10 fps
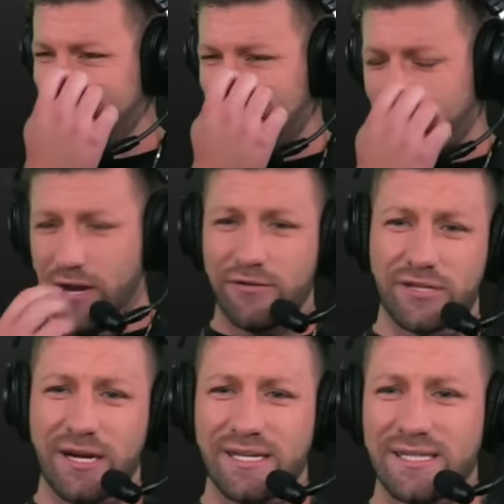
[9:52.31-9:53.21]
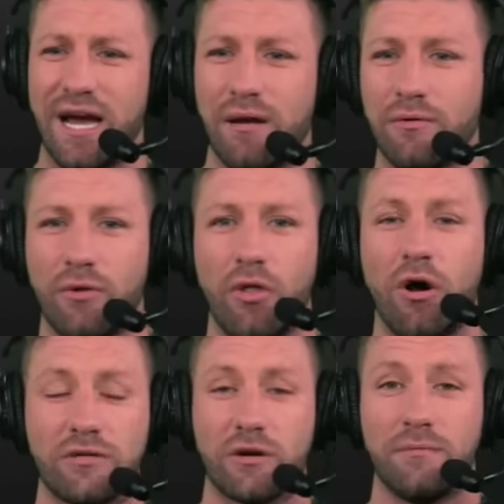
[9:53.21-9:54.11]
the Raiders are going to sign him to a
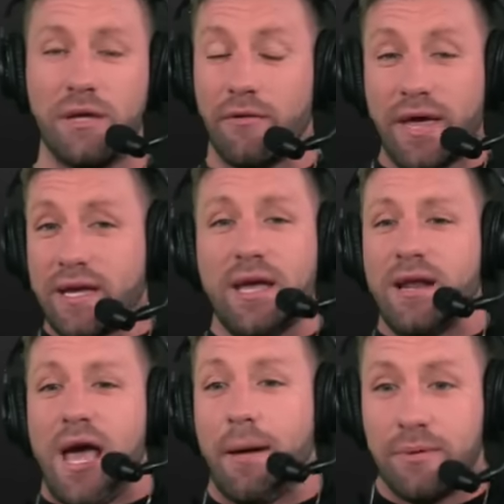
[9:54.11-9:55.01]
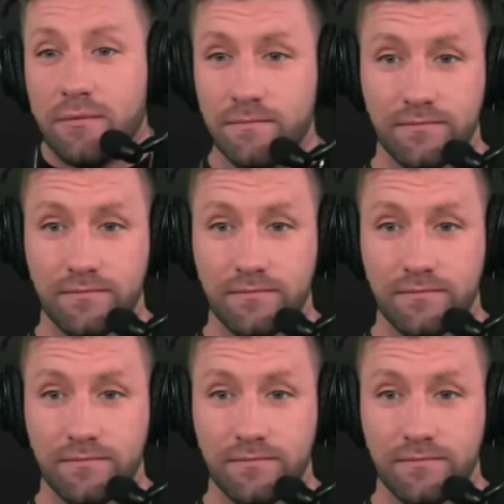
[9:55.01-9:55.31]
long-term deal. That can't happen.